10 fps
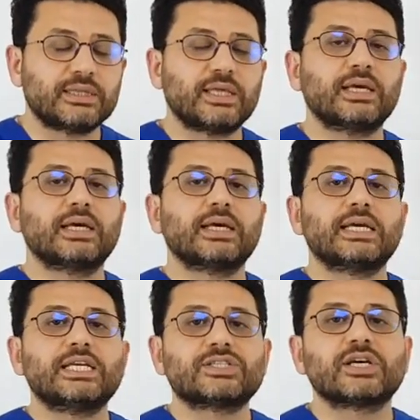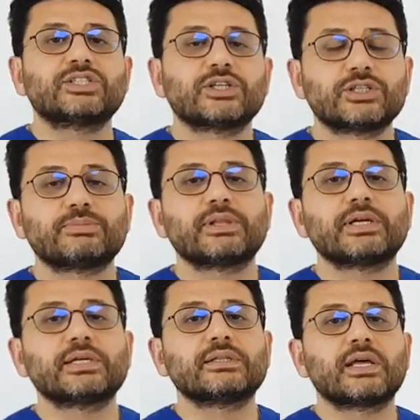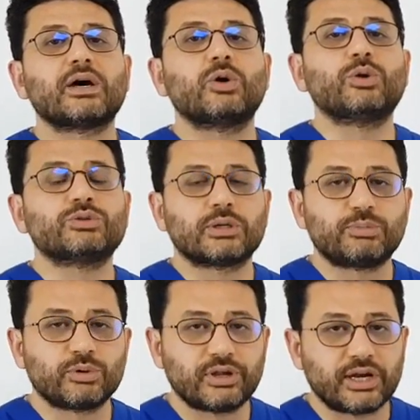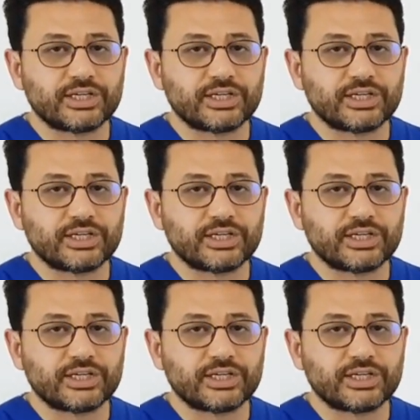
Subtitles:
preliminary reports have been released in human studies,